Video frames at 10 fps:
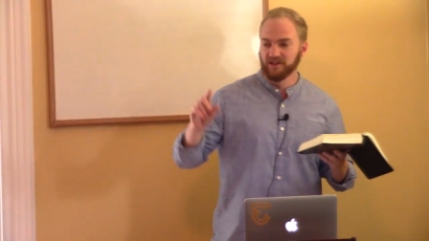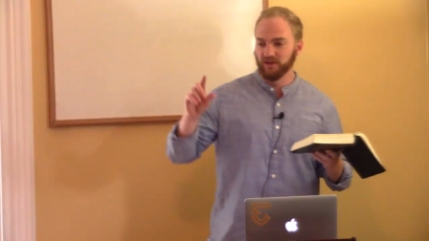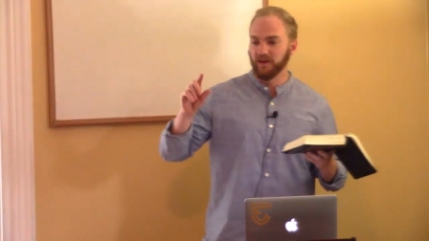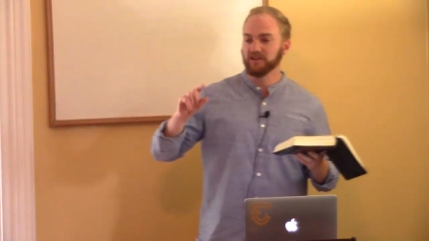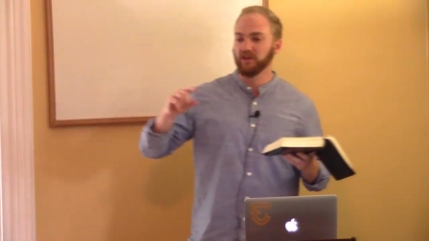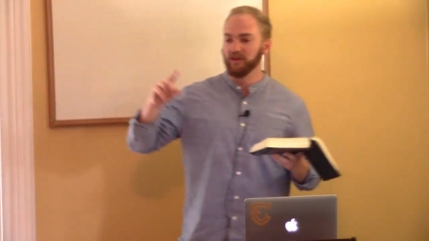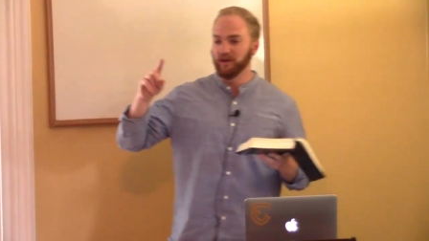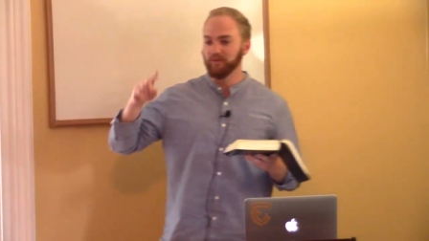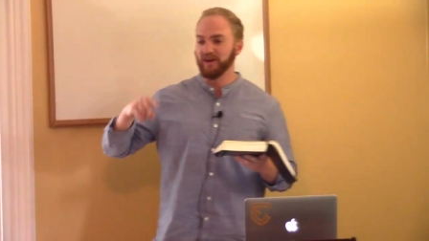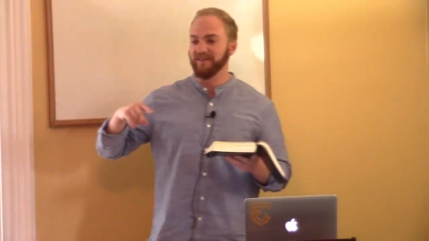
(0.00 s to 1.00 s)
So there's a
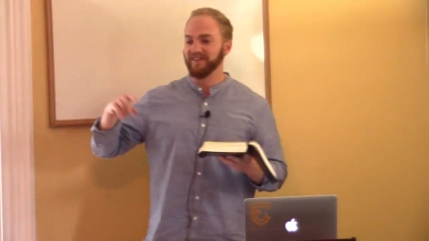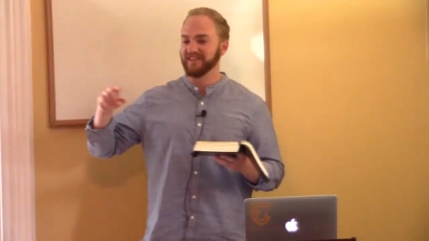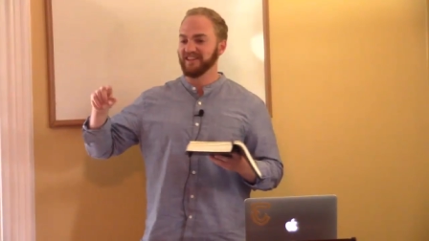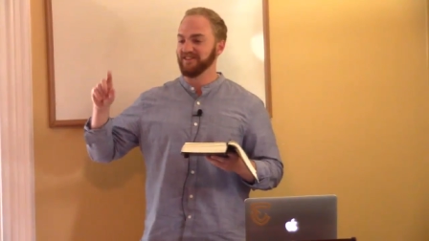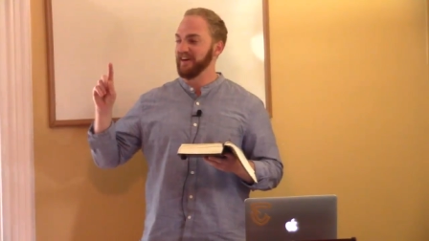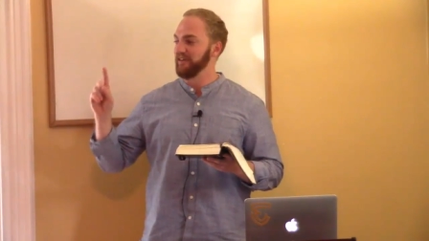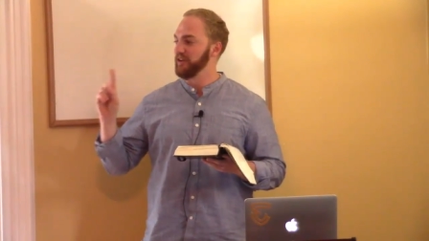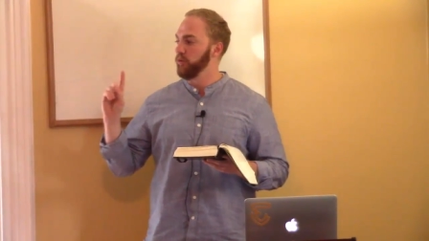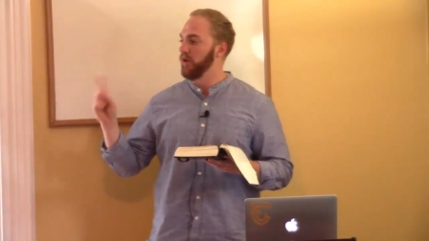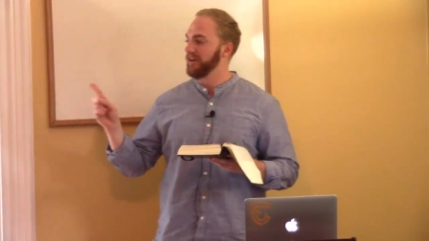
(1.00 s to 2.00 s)
little preface that's found
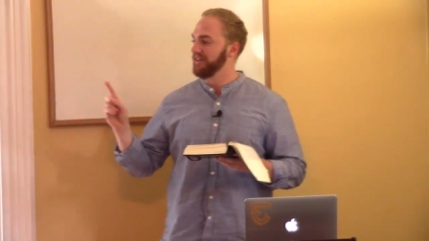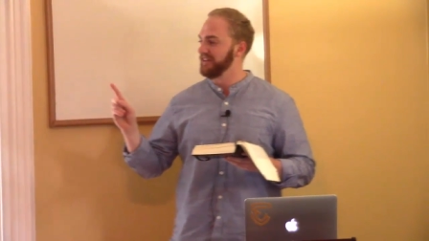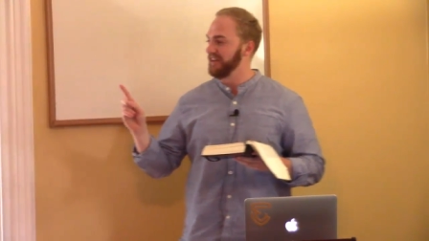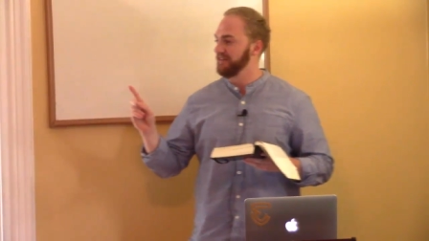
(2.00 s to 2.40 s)
in one of the,